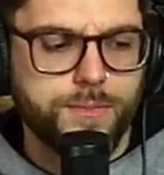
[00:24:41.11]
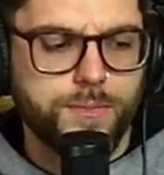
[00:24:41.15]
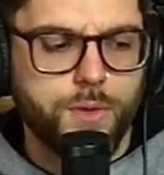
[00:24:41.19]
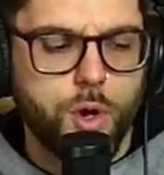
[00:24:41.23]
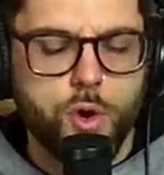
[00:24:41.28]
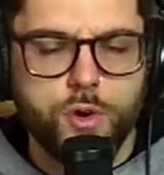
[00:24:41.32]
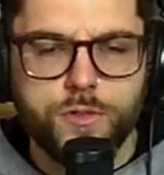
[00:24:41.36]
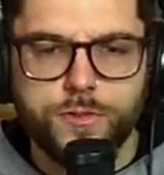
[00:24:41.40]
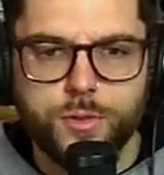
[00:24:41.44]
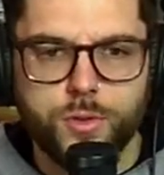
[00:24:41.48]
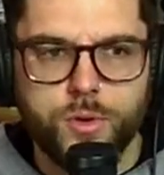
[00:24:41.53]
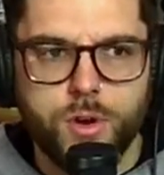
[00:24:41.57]

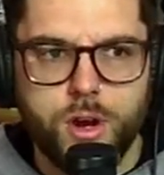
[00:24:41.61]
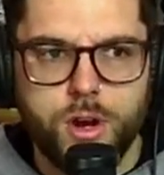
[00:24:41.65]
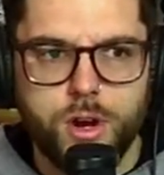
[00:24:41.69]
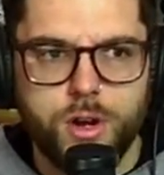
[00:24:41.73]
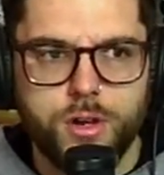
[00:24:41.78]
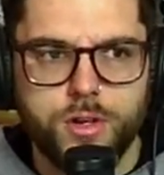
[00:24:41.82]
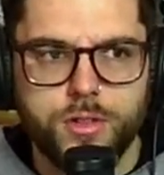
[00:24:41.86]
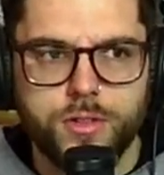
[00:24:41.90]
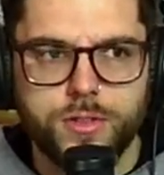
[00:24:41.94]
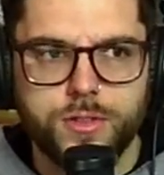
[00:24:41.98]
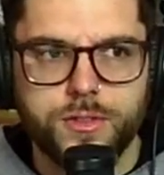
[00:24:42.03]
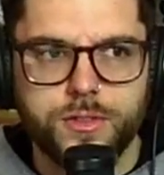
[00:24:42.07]

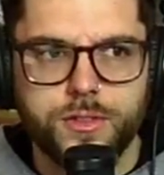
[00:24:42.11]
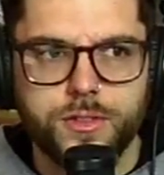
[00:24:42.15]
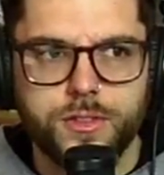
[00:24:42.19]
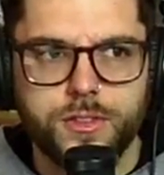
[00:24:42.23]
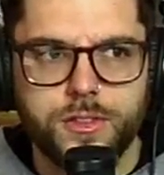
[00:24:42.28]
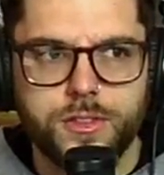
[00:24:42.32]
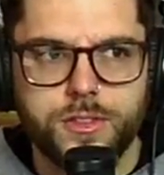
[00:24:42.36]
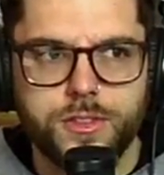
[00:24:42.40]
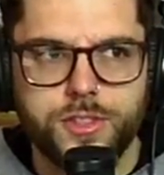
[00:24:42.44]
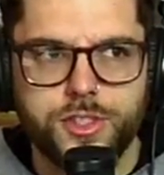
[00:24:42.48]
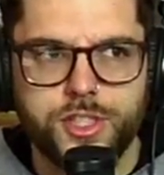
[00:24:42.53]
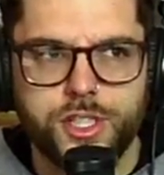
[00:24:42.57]
Overall,
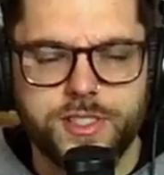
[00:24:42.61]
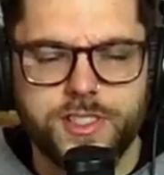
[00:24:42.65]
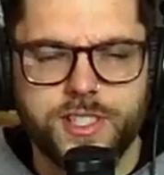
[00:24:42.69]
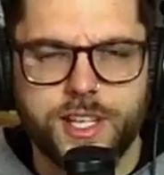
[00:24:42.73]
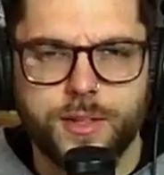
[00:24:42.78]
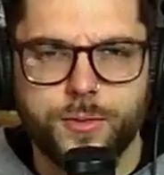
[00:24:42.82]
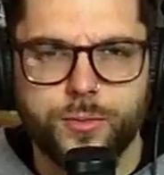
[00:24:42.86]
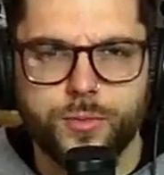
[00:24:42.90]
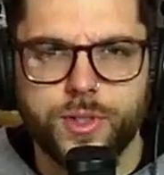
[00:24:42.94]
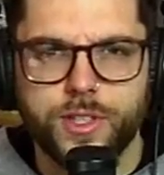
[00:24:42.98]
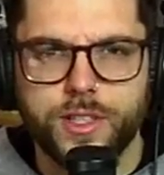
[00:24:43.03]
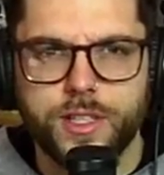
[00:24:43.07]
just
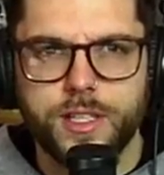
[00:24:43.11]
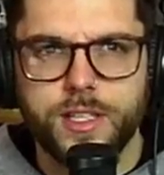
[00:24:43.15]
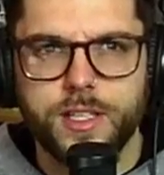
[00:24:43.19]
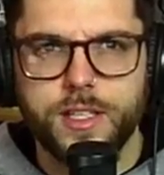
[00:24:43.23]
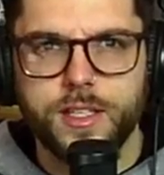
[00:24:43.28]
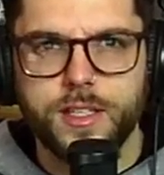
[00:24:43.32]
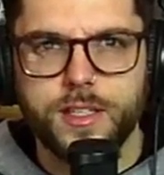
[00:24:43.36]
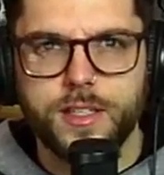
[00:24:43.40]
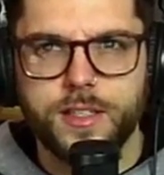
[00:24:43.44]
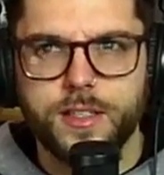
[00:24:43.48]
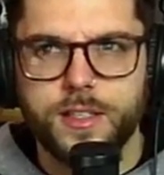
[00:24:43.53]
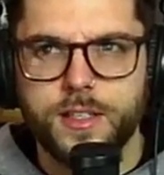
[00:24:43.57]
like
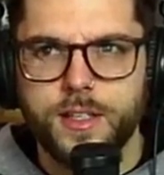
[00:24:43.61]
really